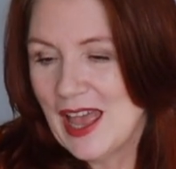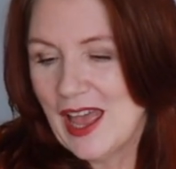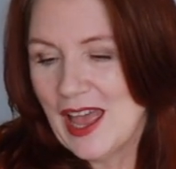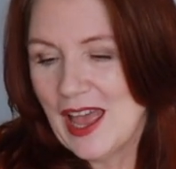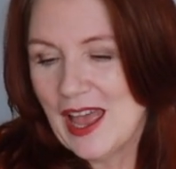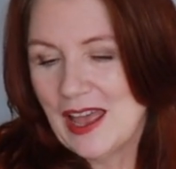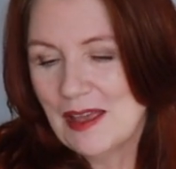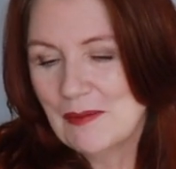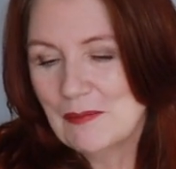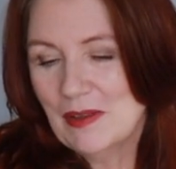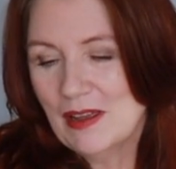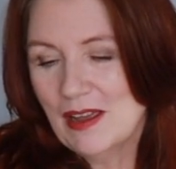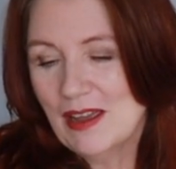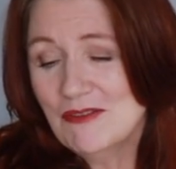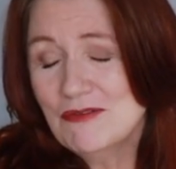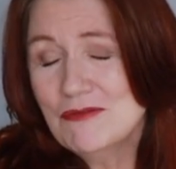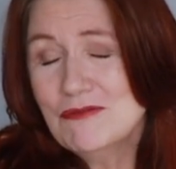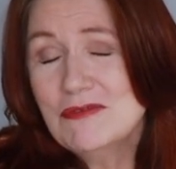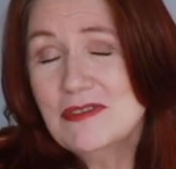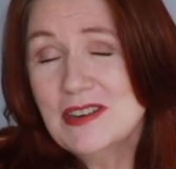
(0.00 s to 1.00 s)

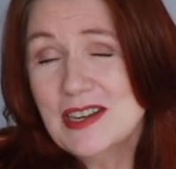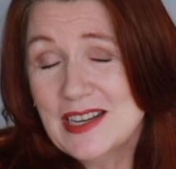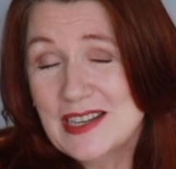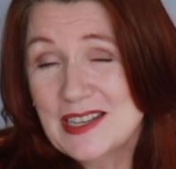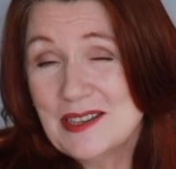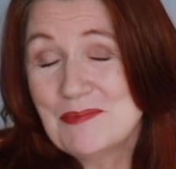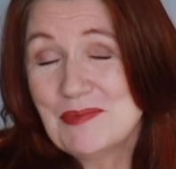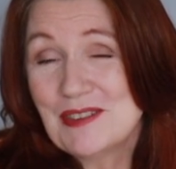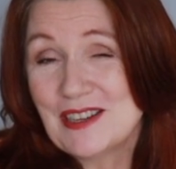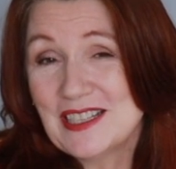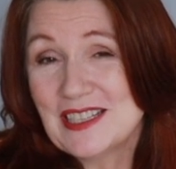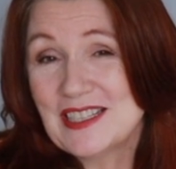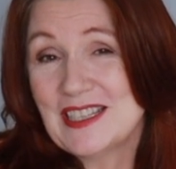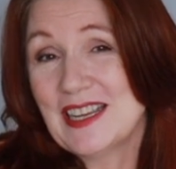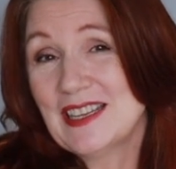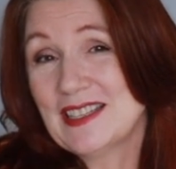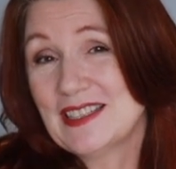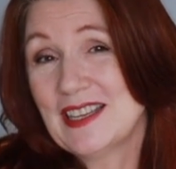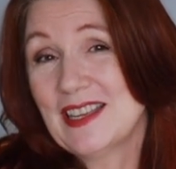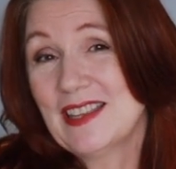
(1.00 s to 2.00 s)
I really
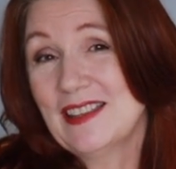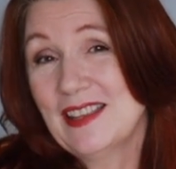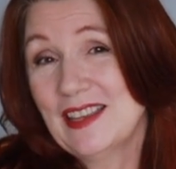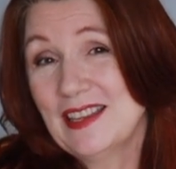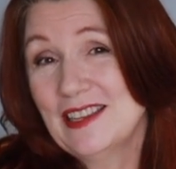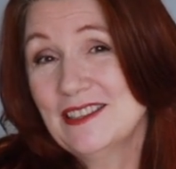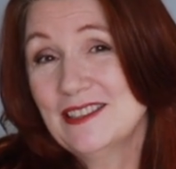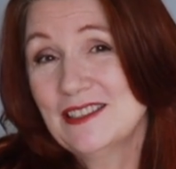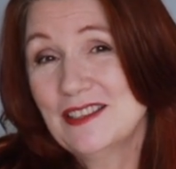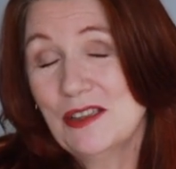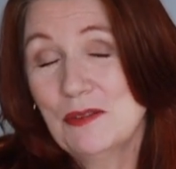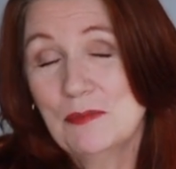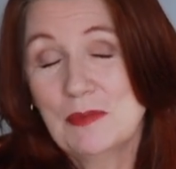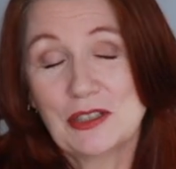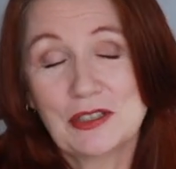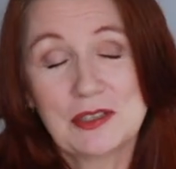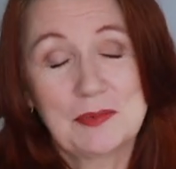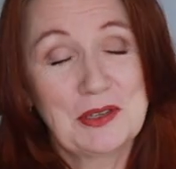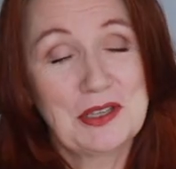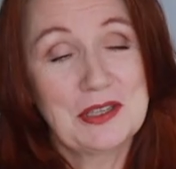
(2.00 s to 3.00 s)
appreciate it. Thank you so
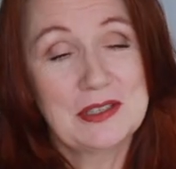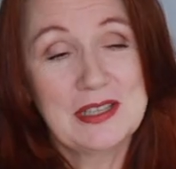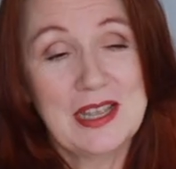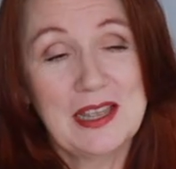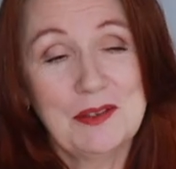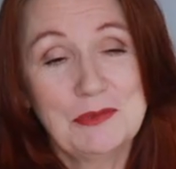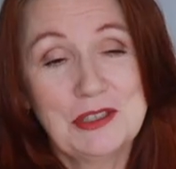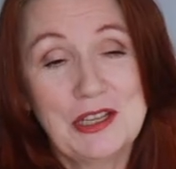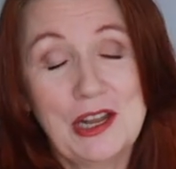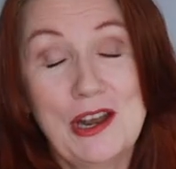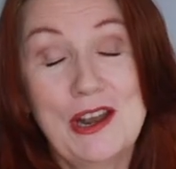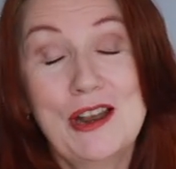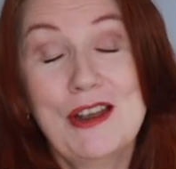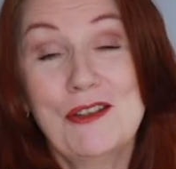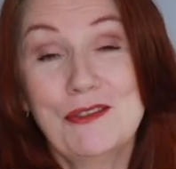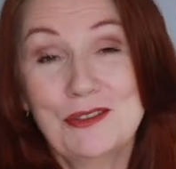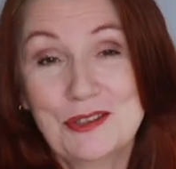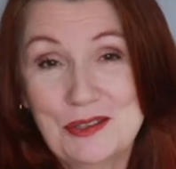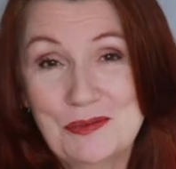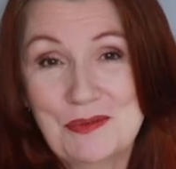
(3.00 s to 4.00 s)
much, because that was a
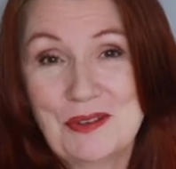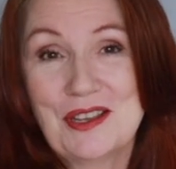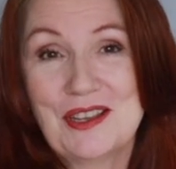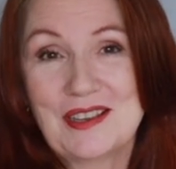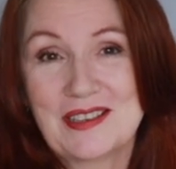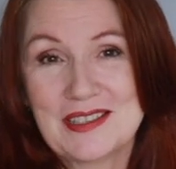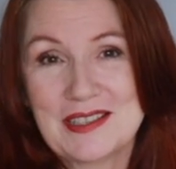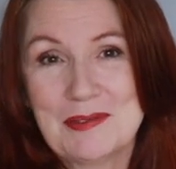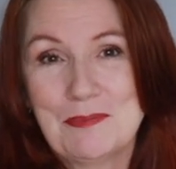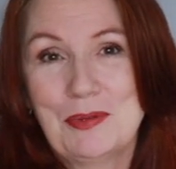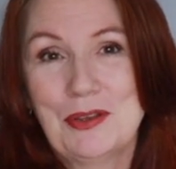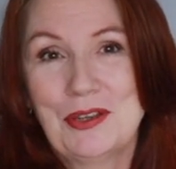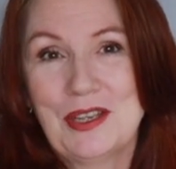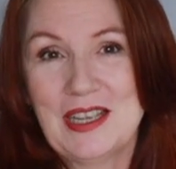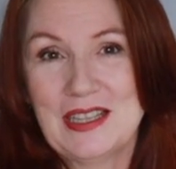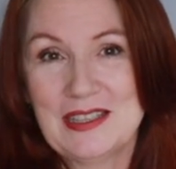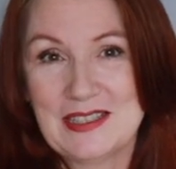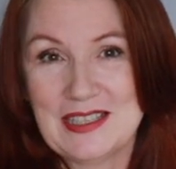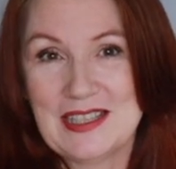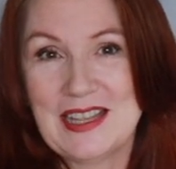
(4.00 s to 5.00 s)
lot of work to put
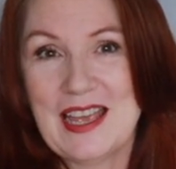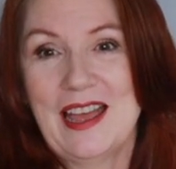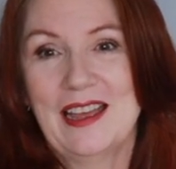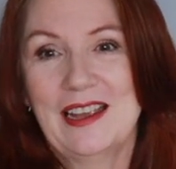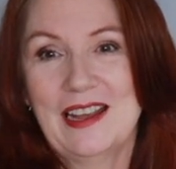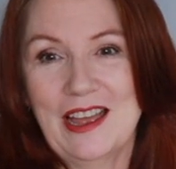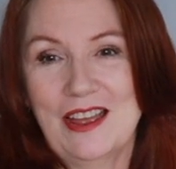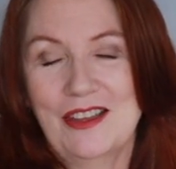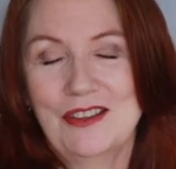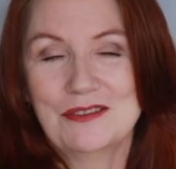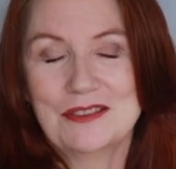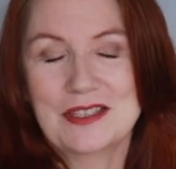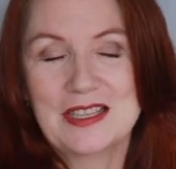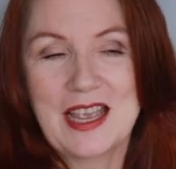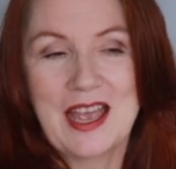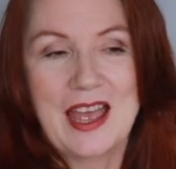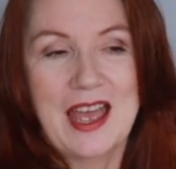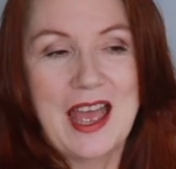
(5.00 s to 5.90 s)
into that coat.